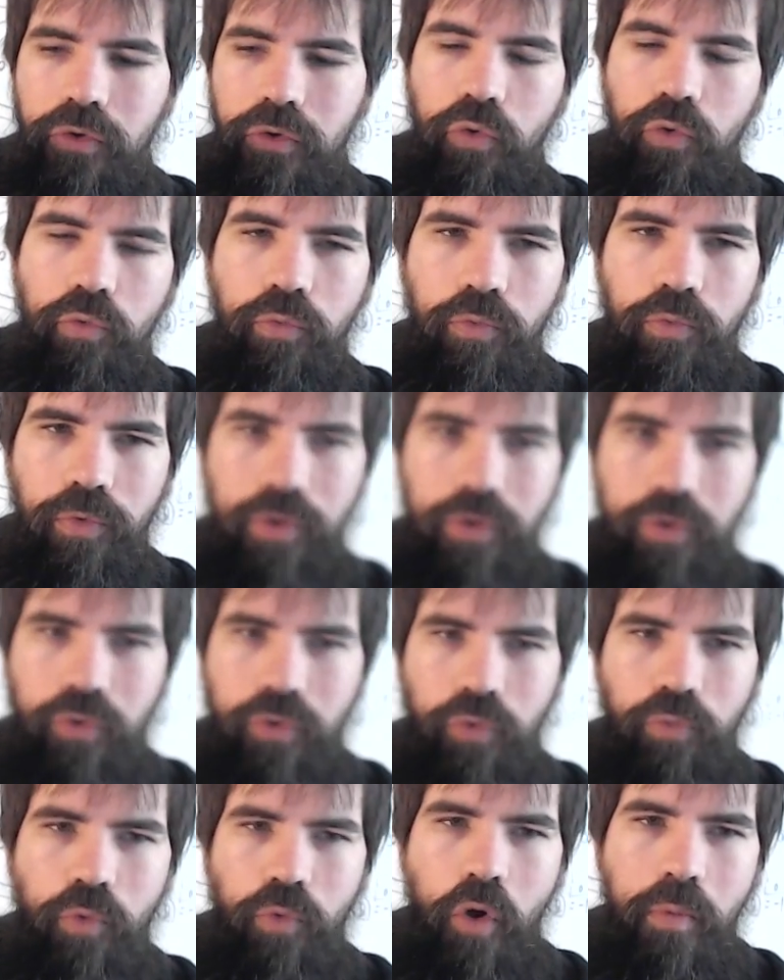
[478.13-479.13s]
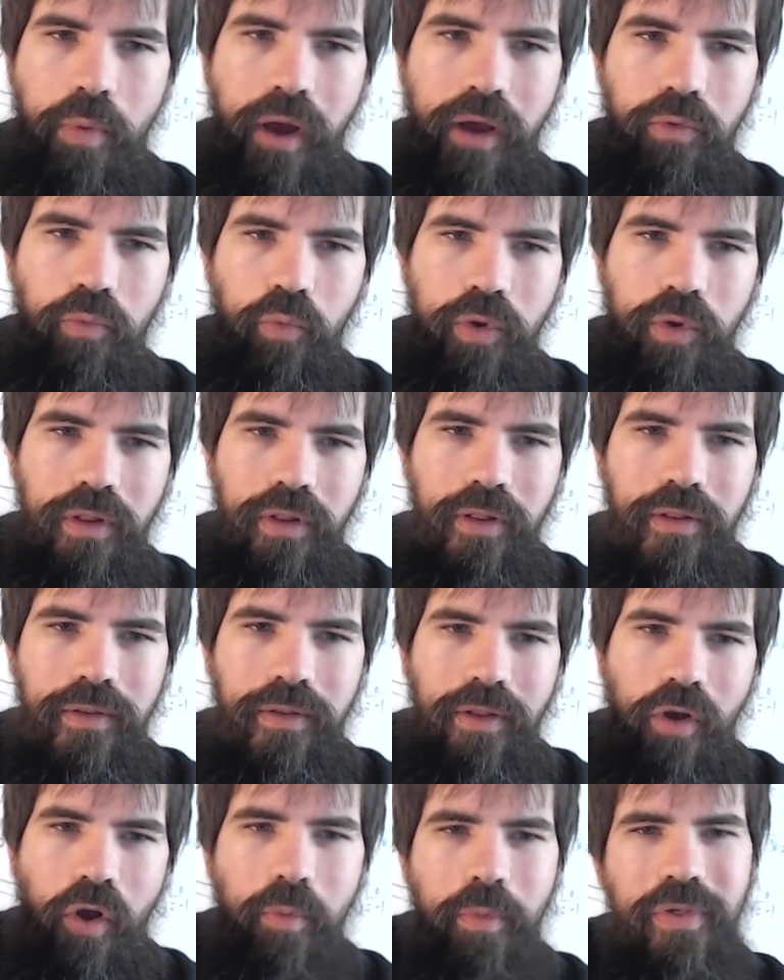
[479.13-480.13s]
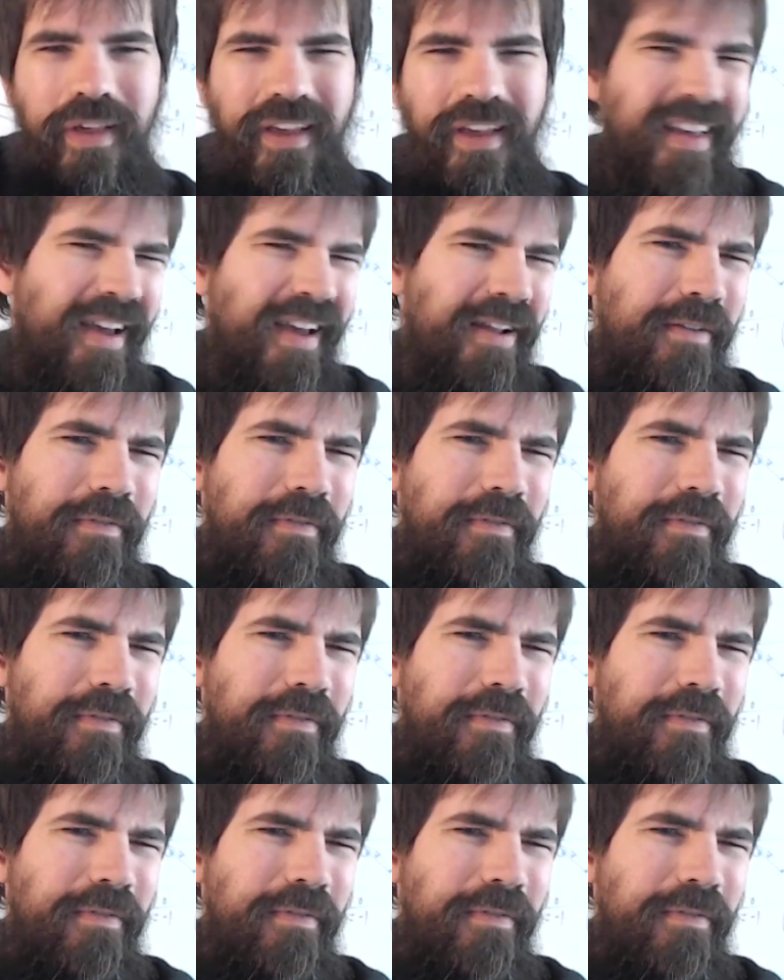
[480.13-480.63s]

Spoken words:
your robot will almost like